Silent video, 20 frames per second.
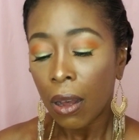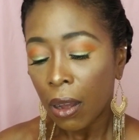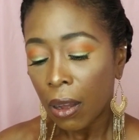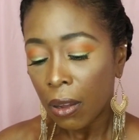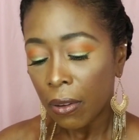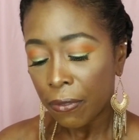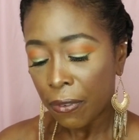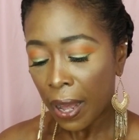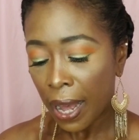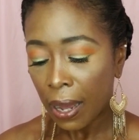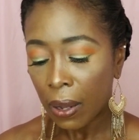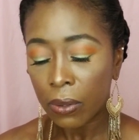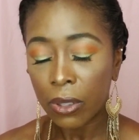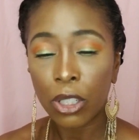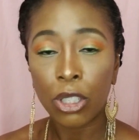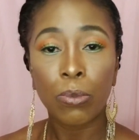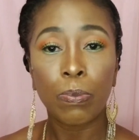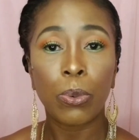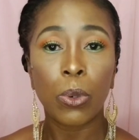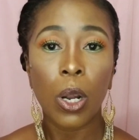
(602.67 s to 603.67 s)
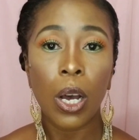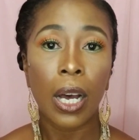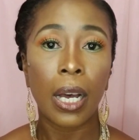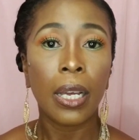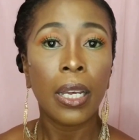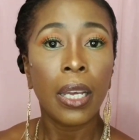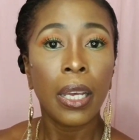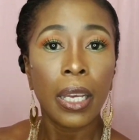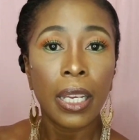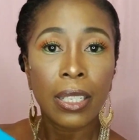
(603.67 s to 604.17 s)
of how this
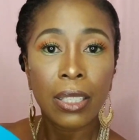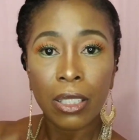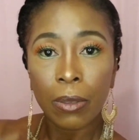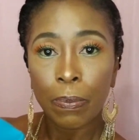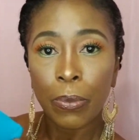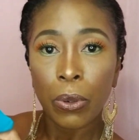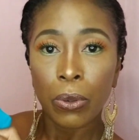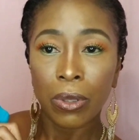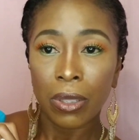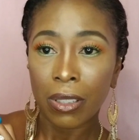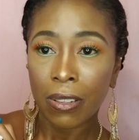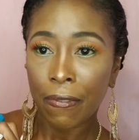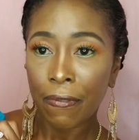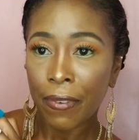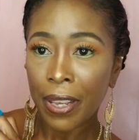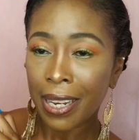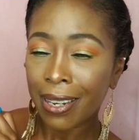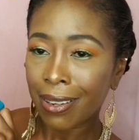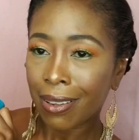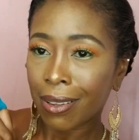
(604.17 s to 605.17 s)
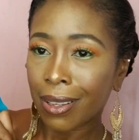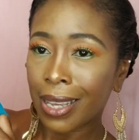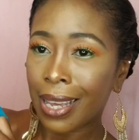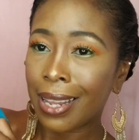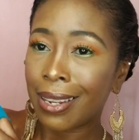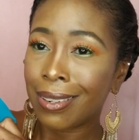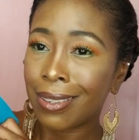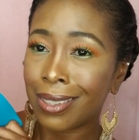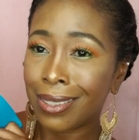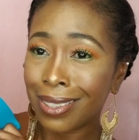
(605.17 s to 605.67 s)
bra is supposed to fit.
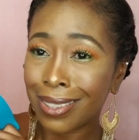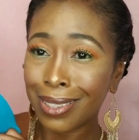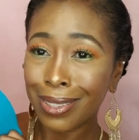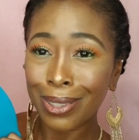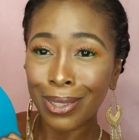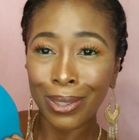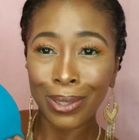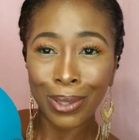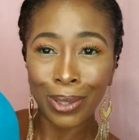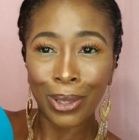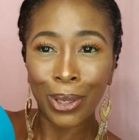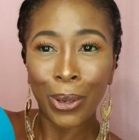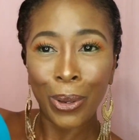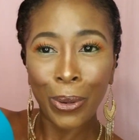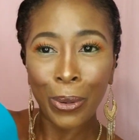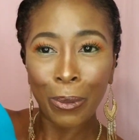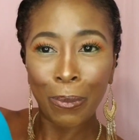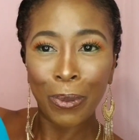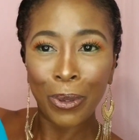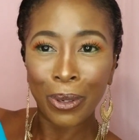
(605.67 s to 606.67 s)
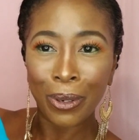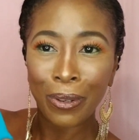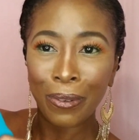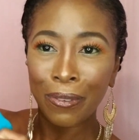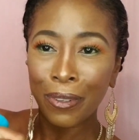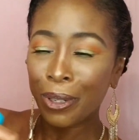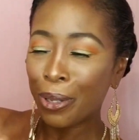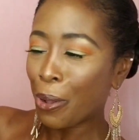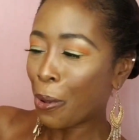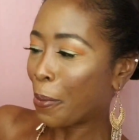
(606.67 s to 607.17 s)
Again, this is so
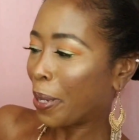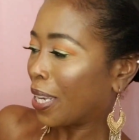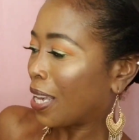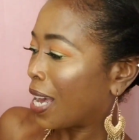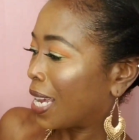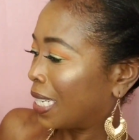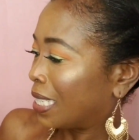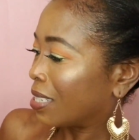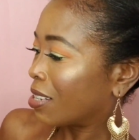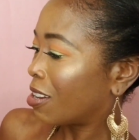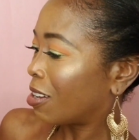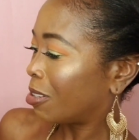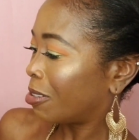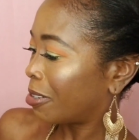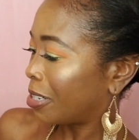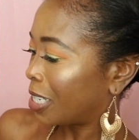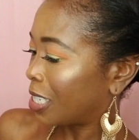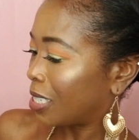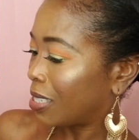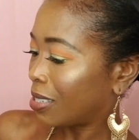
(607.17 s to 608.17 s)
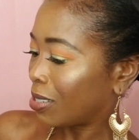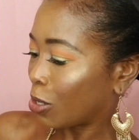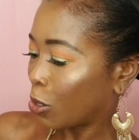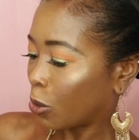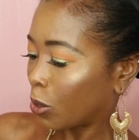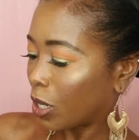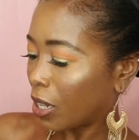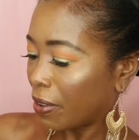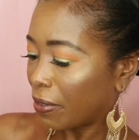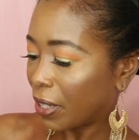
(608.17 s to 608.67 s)
beautiful. Oh my god, this color is
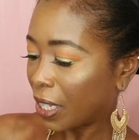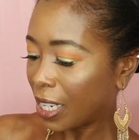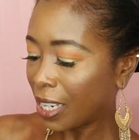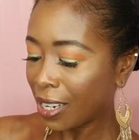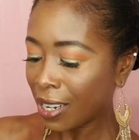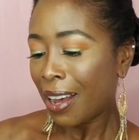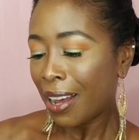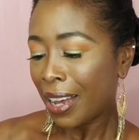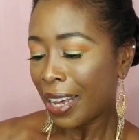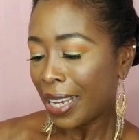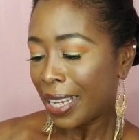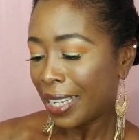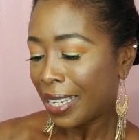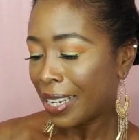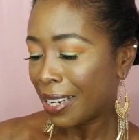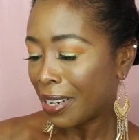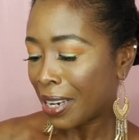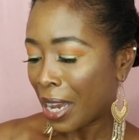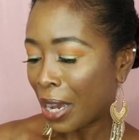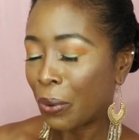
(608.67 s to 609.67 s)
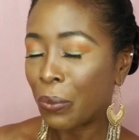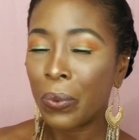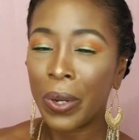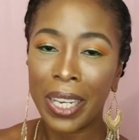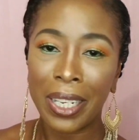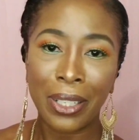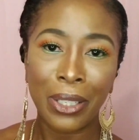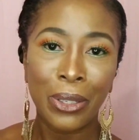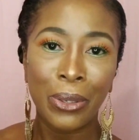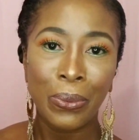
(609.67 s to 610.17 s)
so lovely. I cannot
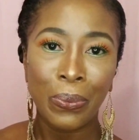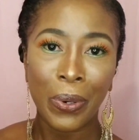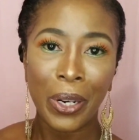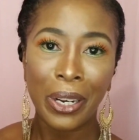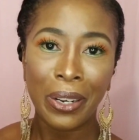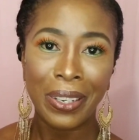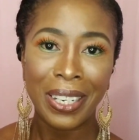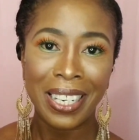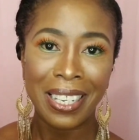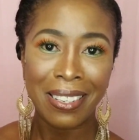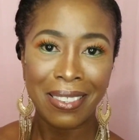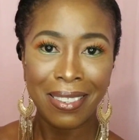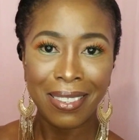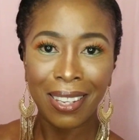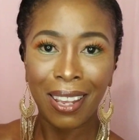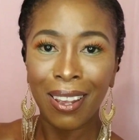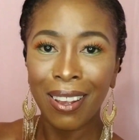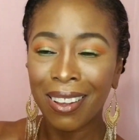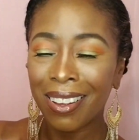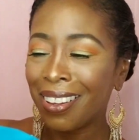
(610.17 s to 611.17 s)
wait to wear this.